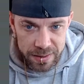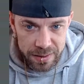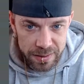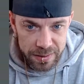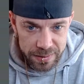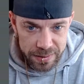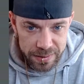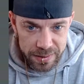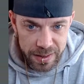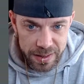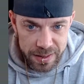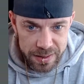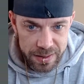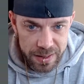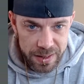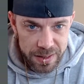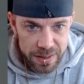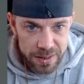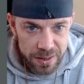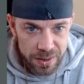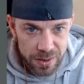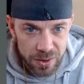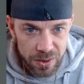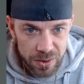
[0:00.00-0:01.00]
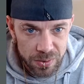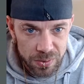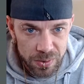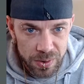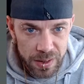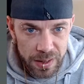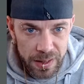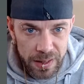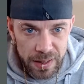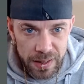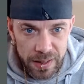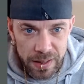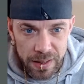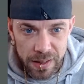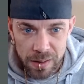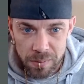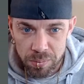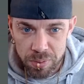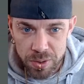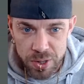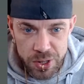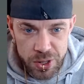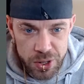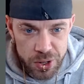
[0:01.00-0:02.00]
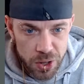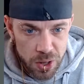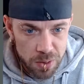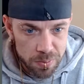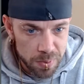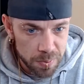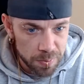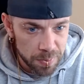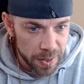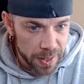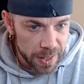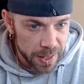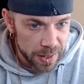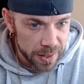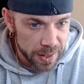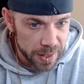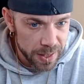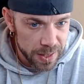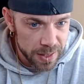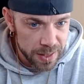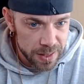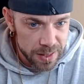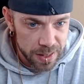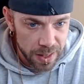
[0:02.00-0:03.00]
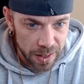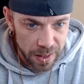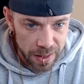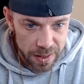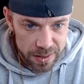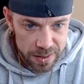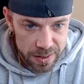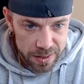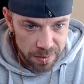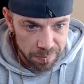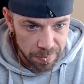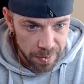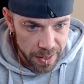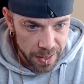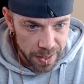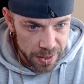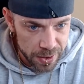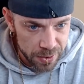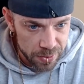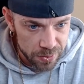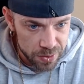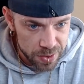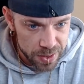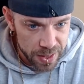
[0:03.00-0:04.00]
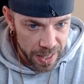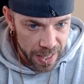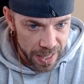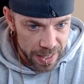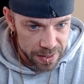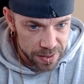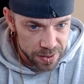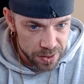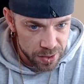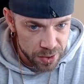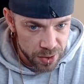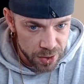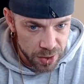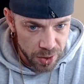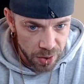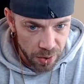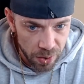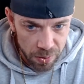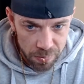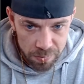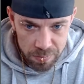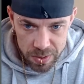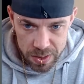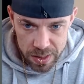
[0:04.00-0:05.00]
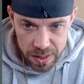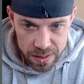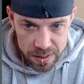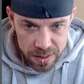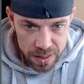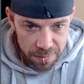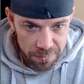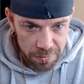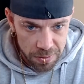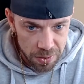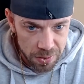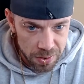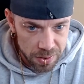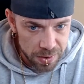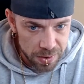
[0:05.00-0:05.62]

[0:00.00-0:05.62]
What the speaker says: these are cool. Presumably these are to be used as knobs. Let's have a look at the